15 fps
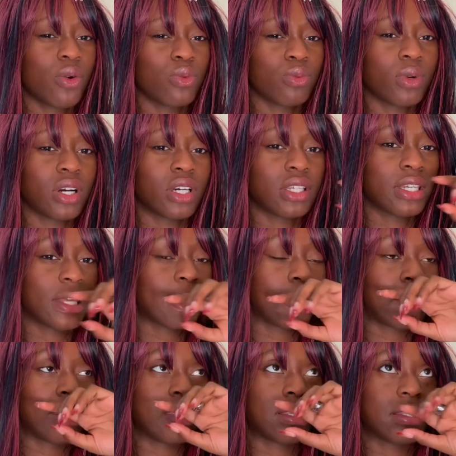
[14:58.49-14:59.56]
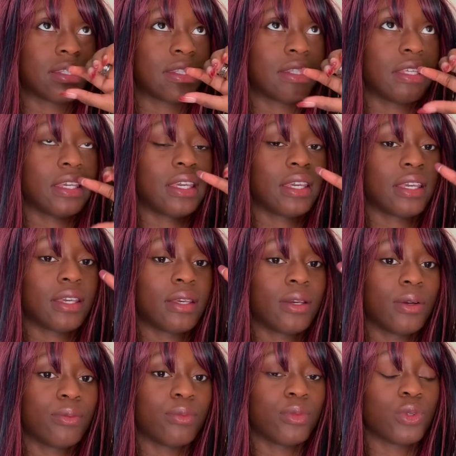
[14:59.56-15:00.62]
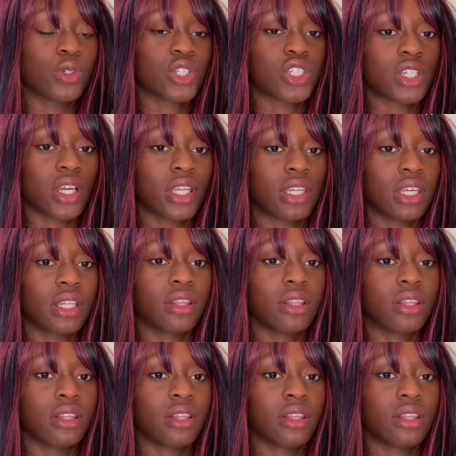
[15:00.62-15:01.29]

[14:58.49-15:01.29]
One is the more shiny